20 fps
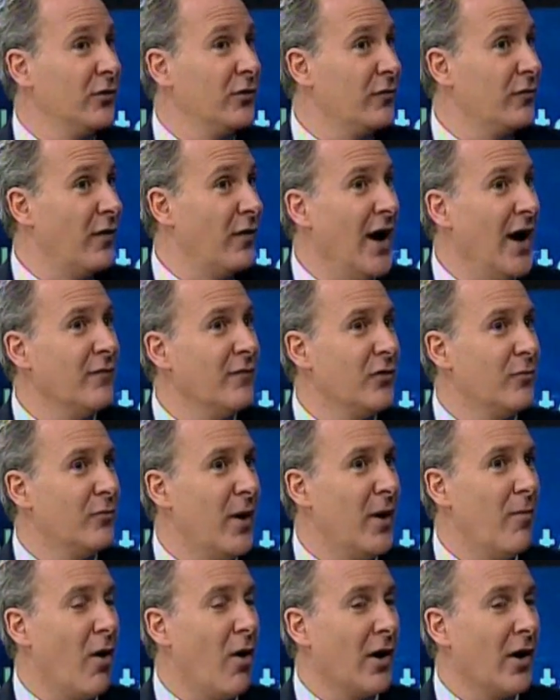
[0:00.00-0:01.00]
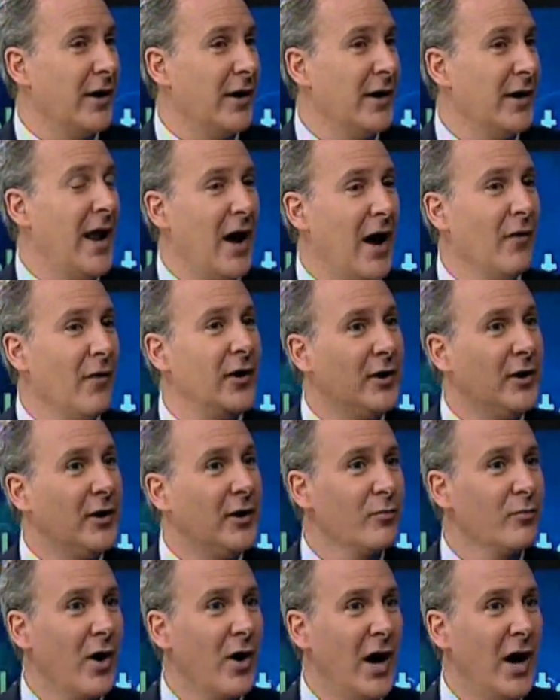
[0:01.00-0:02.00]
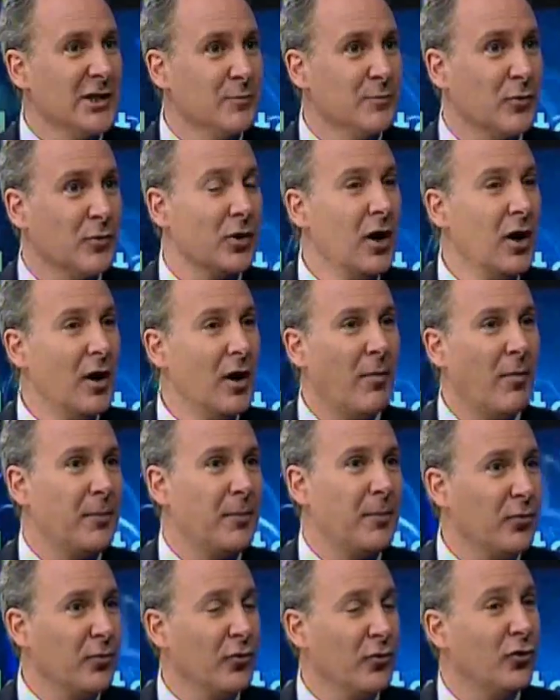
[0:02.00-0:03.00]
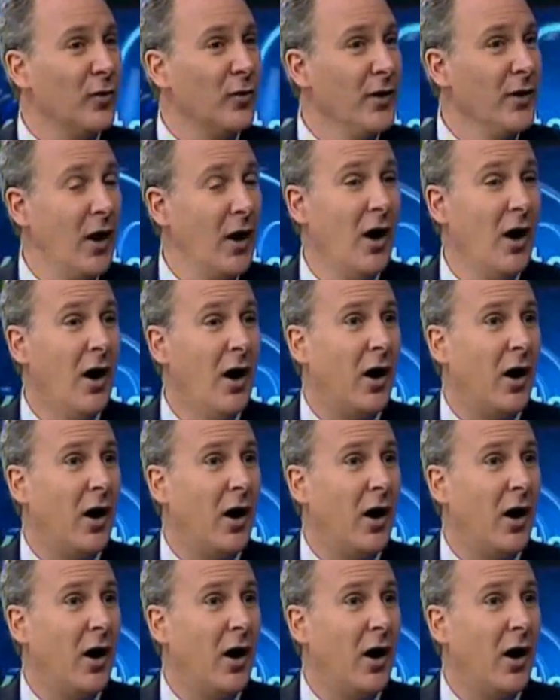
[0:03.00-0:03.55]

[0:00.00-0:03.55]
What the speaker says: to survive this bear market and how they can prosper by pursuing